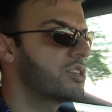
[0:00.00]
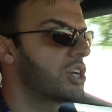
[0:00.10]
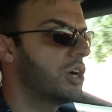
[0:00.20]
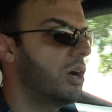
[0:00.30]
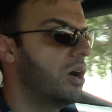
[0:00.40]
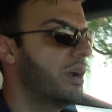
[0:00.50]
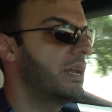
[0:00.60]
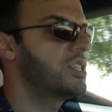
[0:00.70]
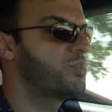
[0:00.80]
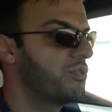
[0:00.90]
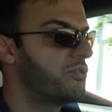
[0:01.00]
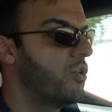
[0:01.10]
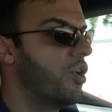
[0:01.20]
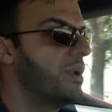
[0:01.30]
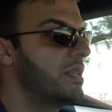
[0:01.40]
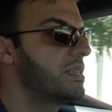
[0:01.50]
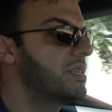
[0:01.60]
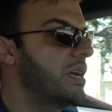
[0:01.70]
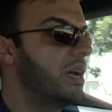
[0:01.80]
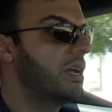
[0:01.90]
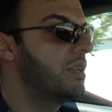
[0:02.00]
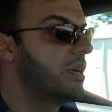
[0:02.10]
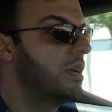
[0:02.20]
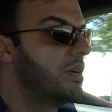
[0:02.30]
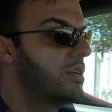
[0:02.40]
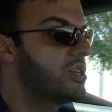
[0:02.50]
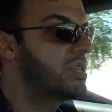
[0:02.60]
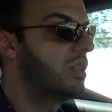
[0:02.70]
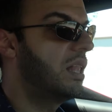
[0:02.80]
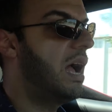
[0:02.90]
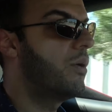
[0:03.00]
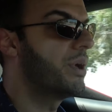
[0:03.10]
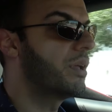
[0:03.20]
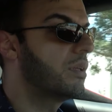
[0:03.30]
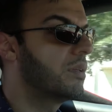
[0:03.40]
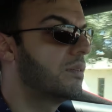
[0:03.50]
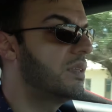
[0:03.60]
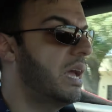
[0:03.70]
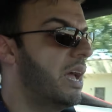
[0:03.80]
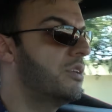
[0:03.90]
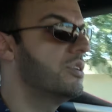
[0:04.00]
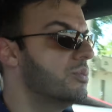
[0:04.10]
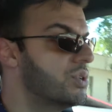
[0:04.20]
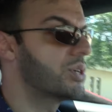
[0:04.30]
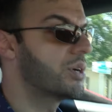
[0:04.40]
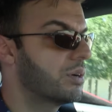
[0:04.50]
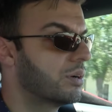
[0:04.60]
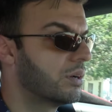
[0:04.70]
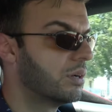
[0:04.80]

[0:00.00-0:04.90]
this car and its performance and just allowing the end user